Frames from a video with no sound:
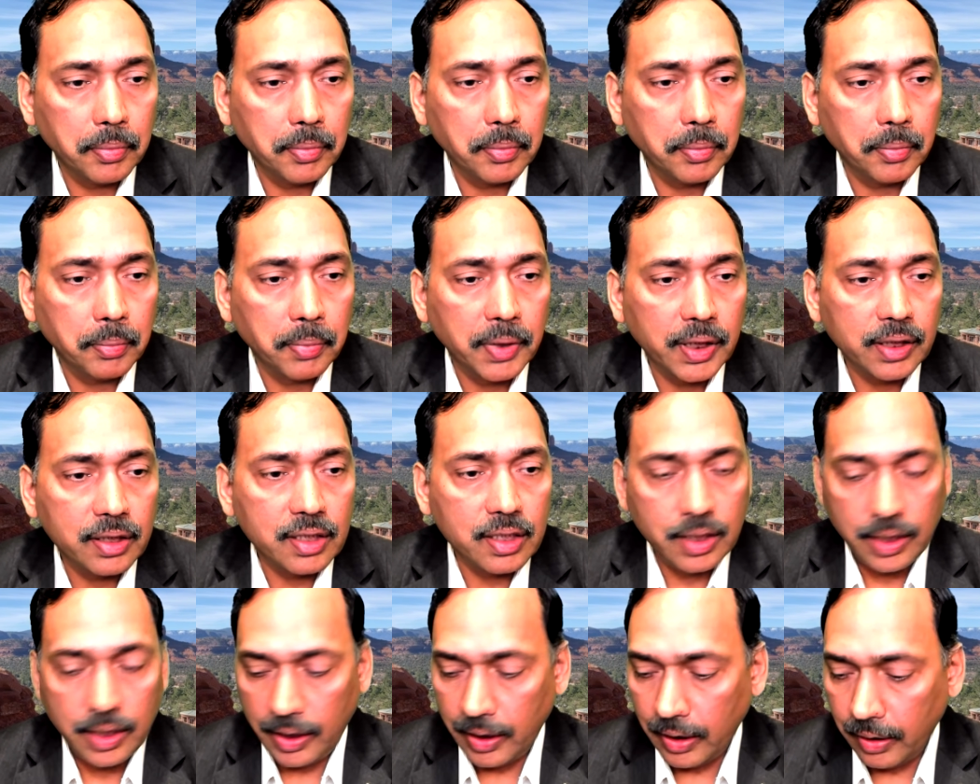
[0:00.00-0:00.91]
but
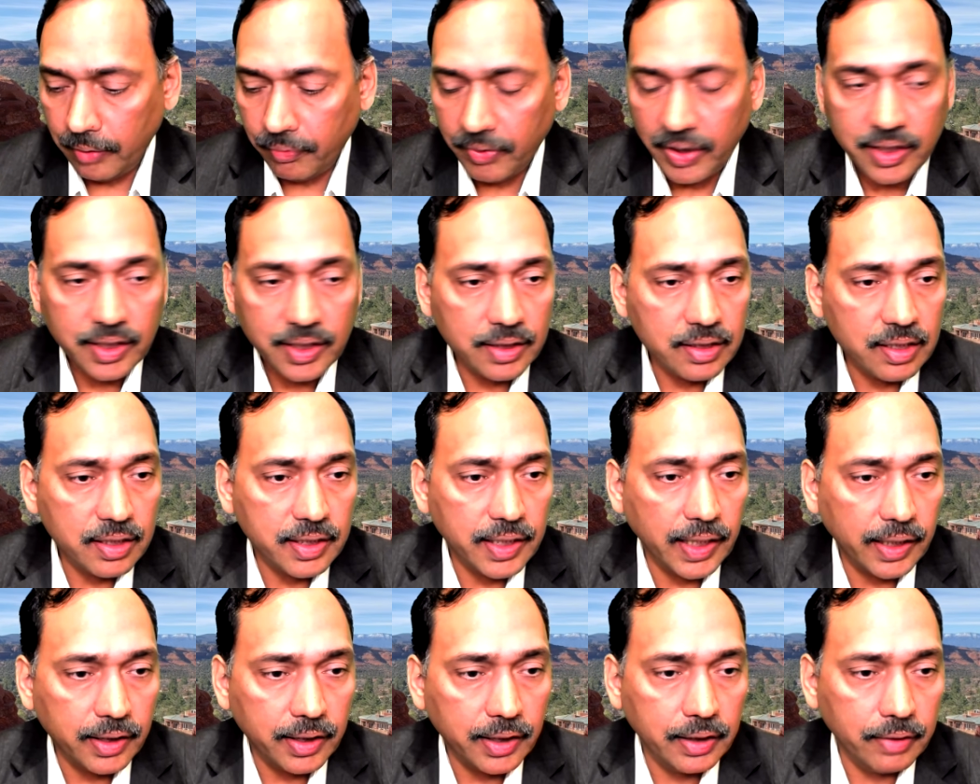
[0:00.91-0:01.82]
average and
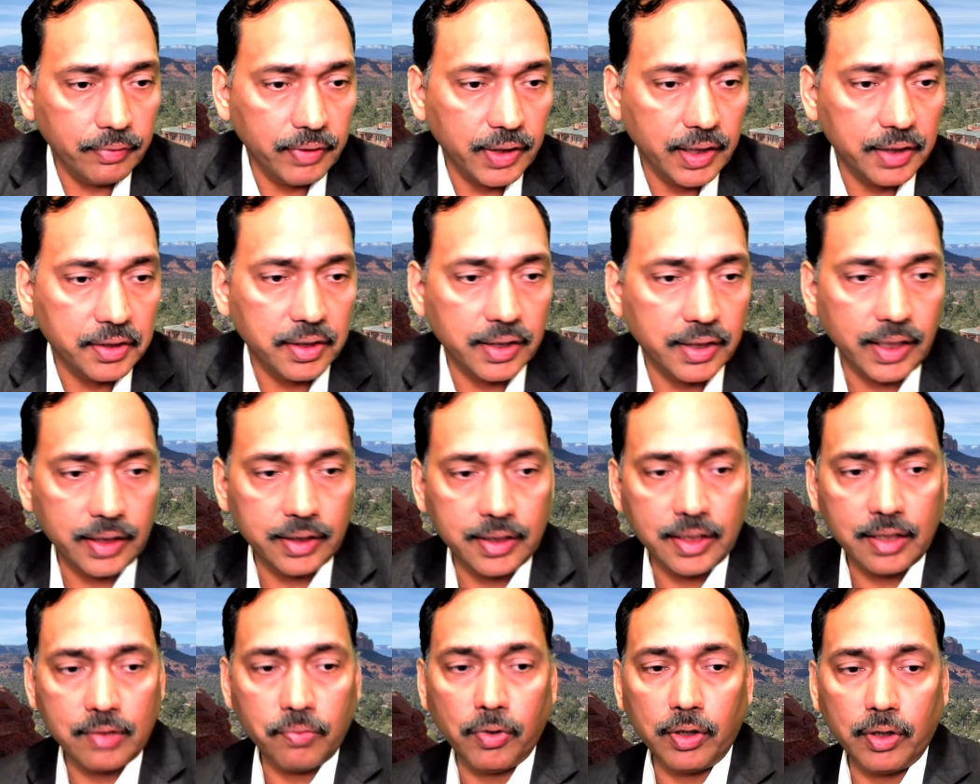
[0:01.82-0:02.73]
standard deviation I
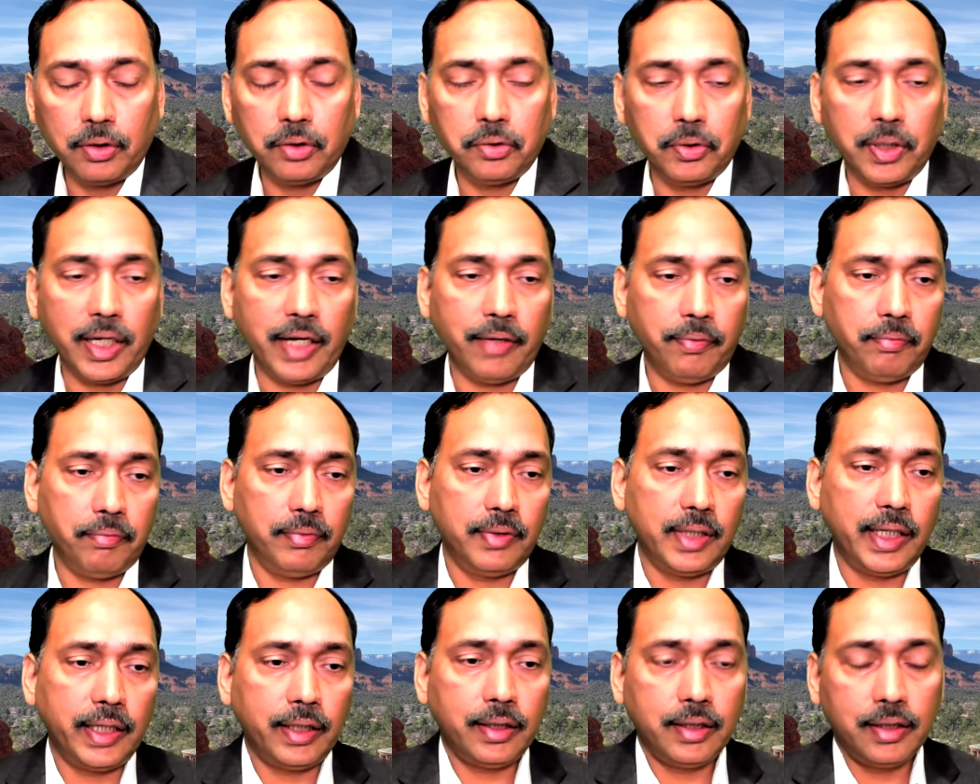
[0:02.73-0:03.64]
just want to have
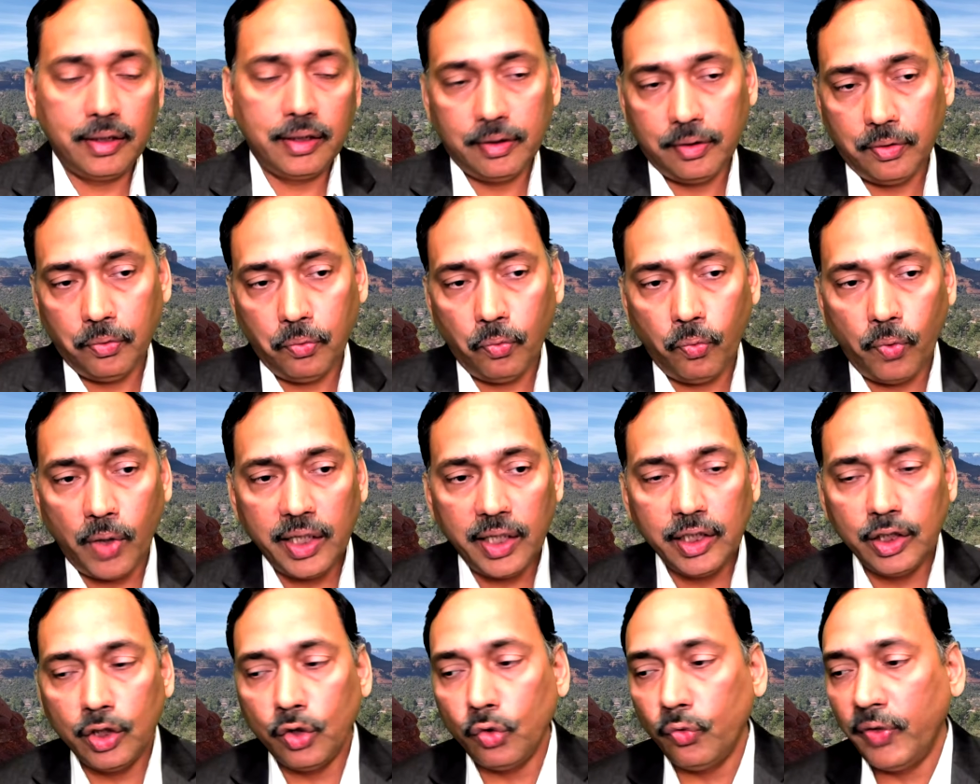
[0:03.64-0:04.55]
like one
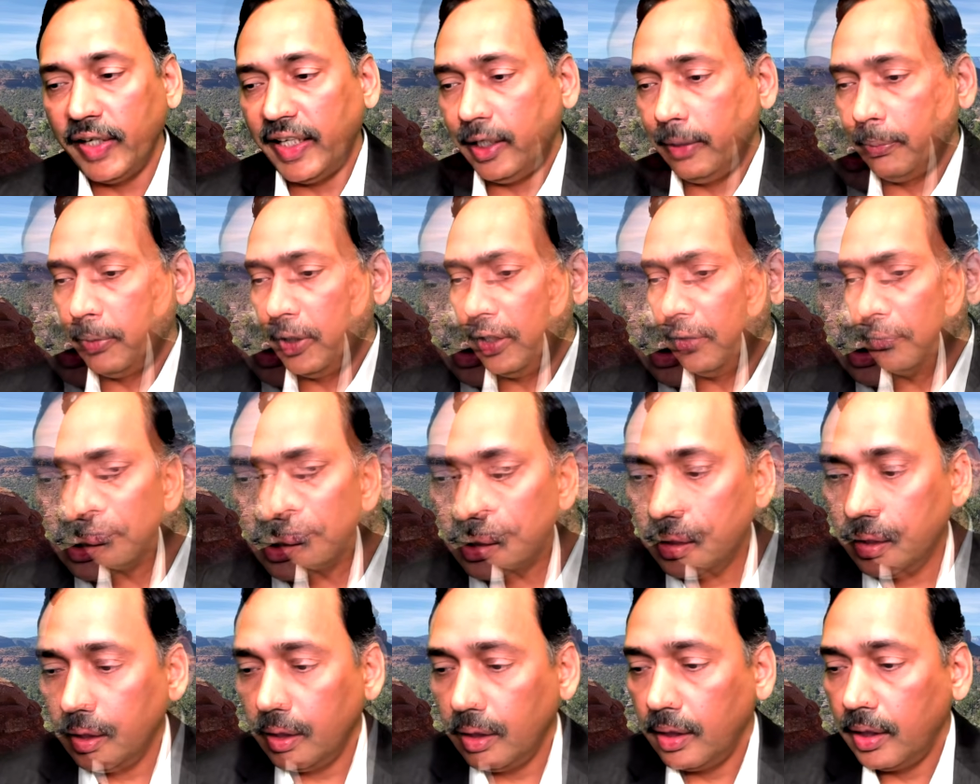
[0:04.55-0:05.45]
new variable,
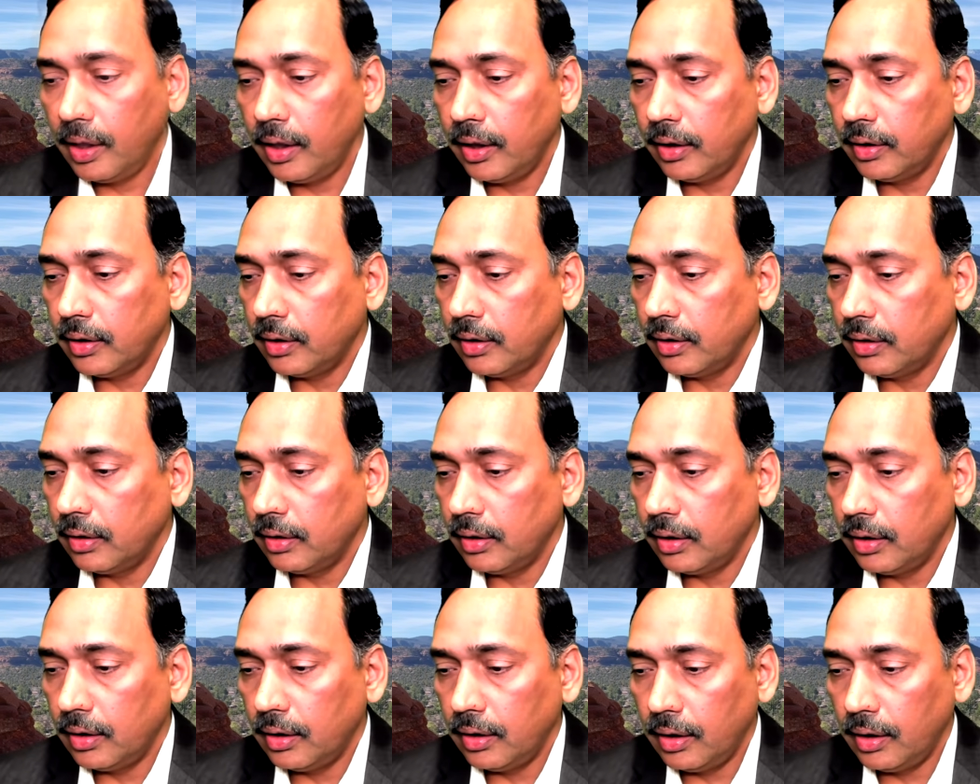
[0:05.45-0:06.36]
and
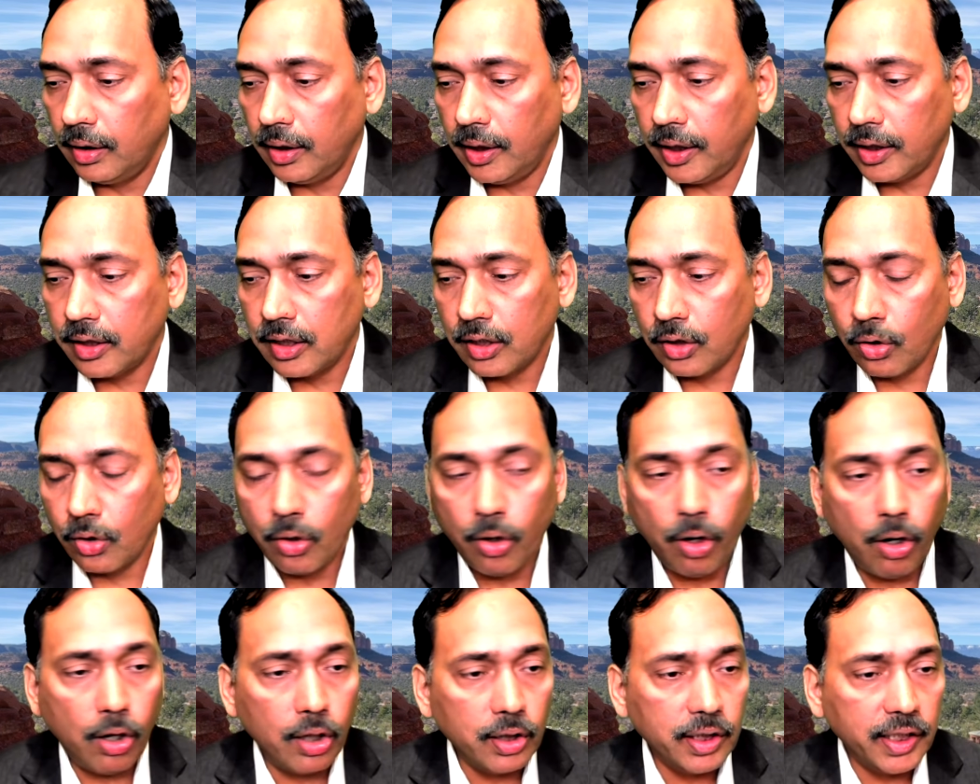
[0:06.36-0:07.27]
let's
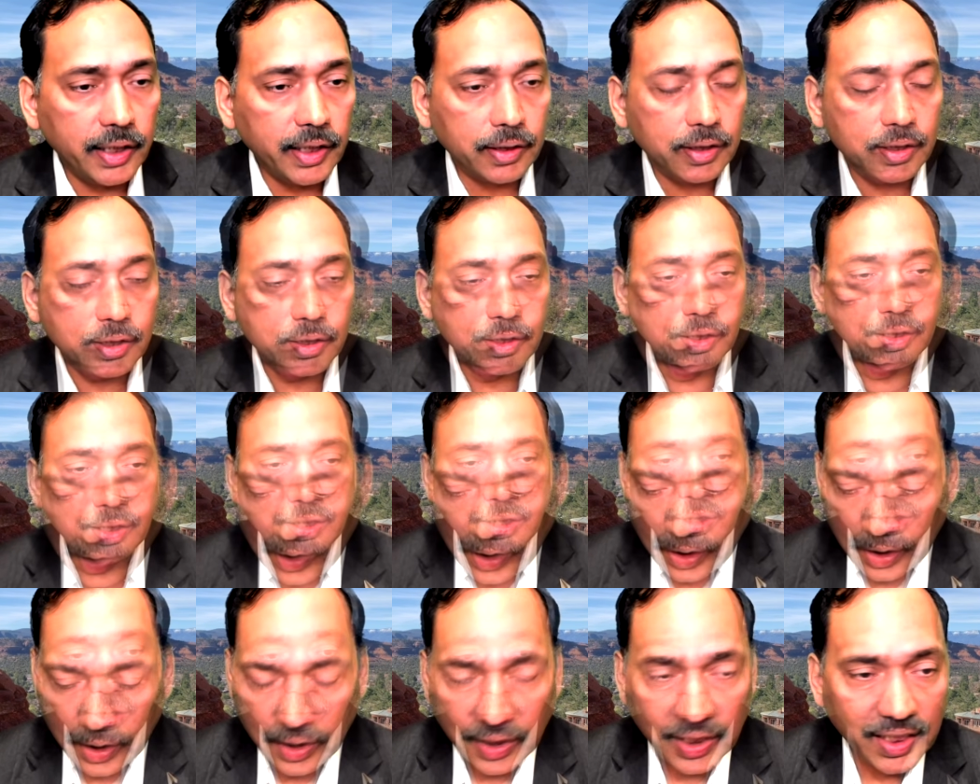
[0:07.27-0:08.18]
call it
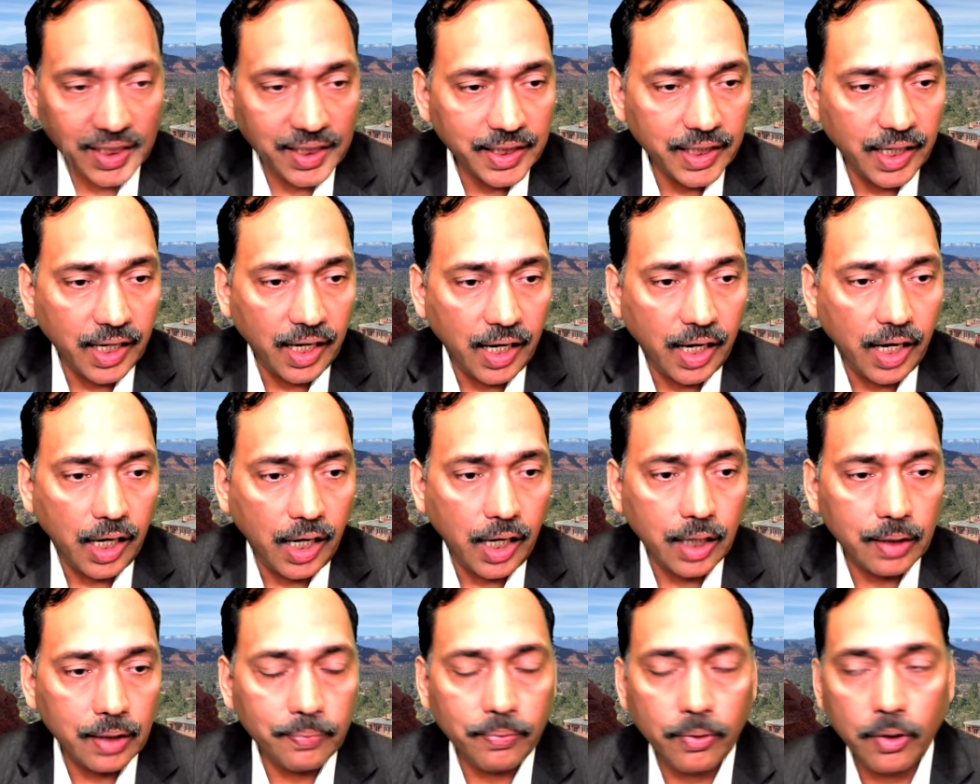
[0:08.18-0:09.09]
TR
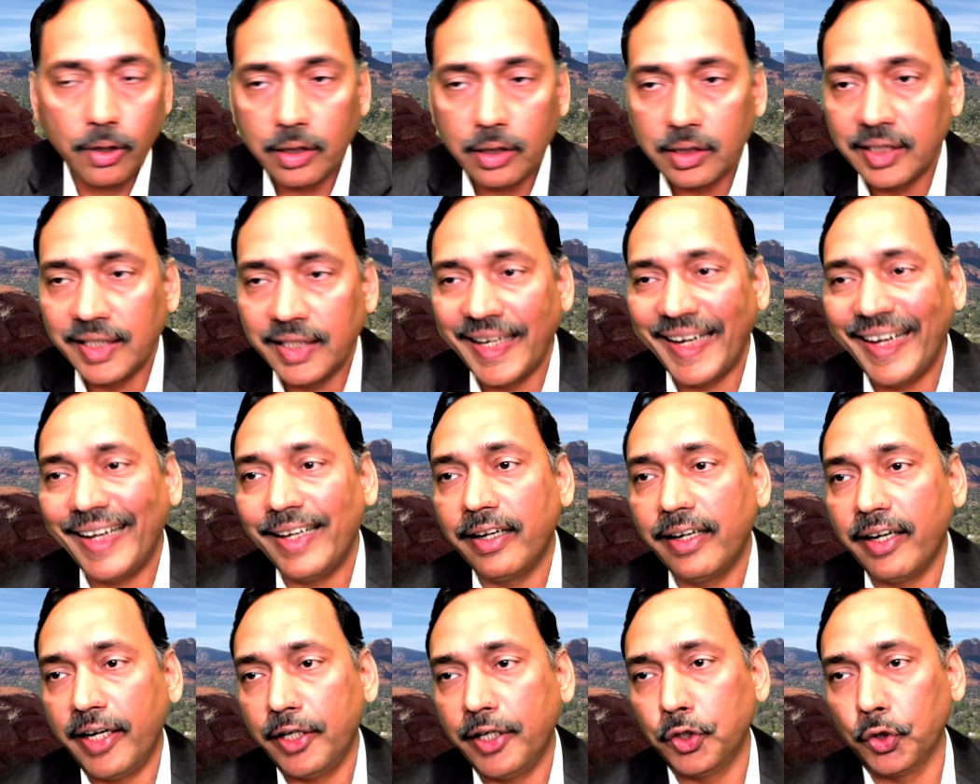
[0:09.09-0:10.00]
for tail
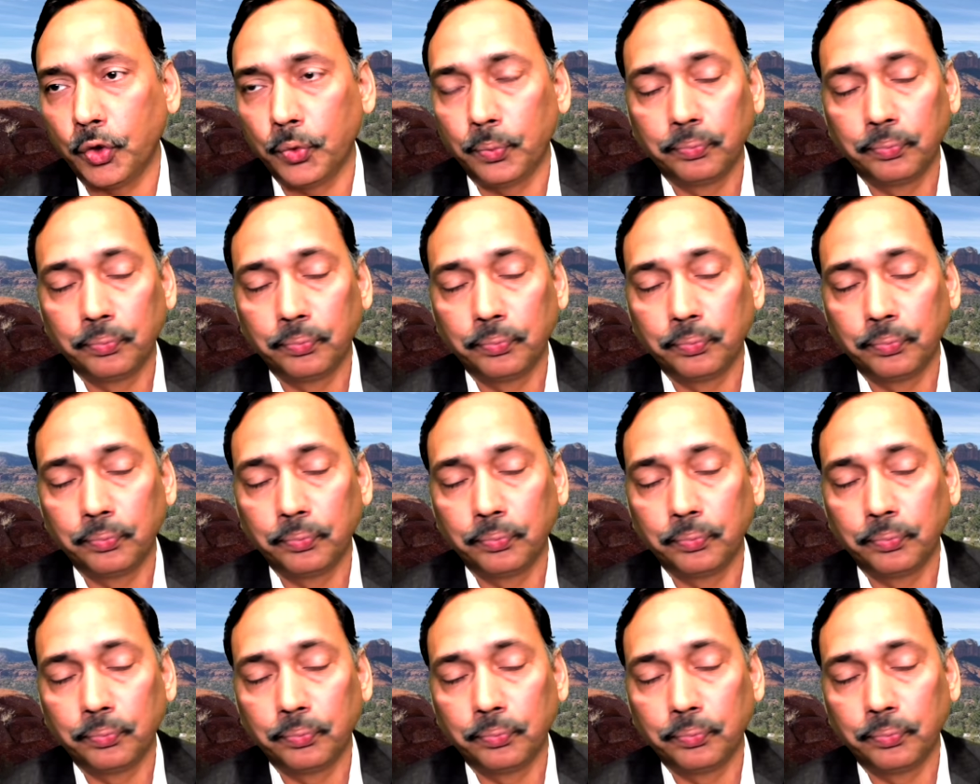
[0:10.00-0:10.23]
ratio.